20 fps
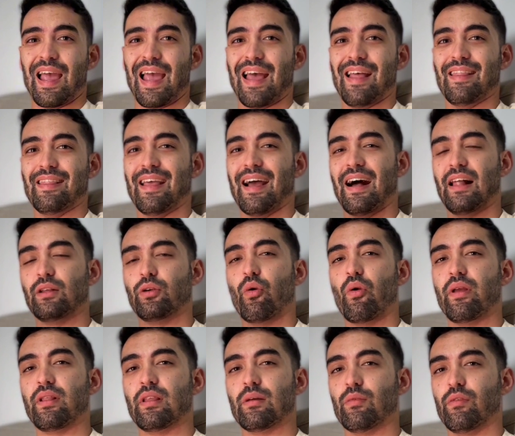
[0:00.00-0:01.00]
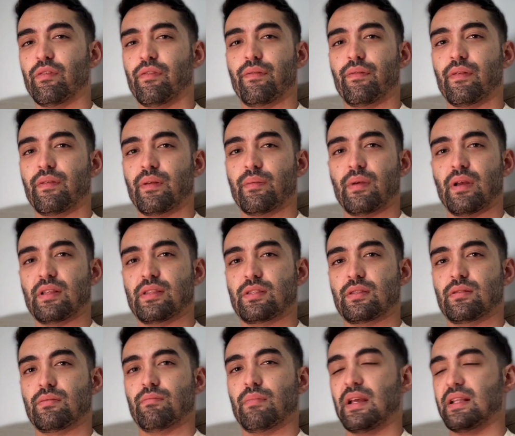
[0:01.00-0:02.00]
and the algorithm of
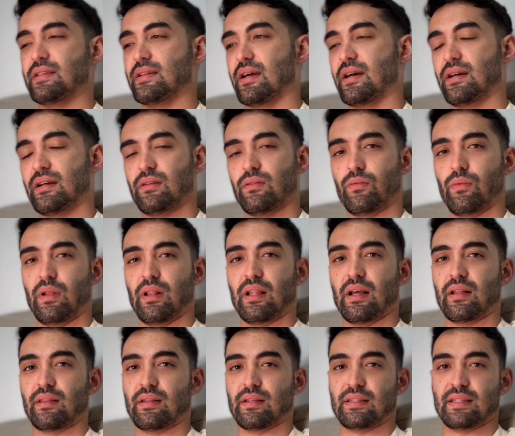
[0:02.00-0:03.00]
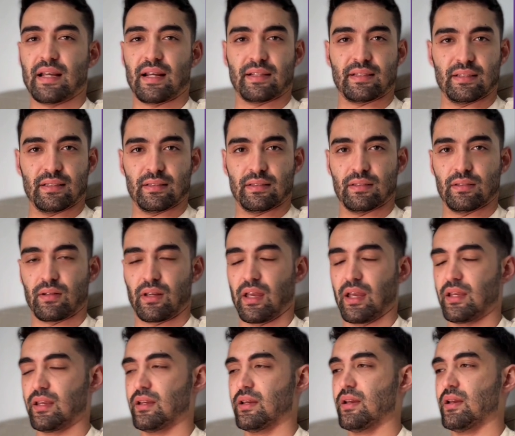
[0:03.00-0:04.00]
Meta will not detect it,
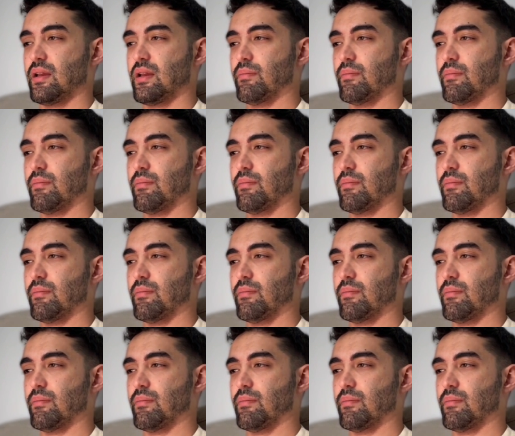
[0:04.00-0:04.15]
okay?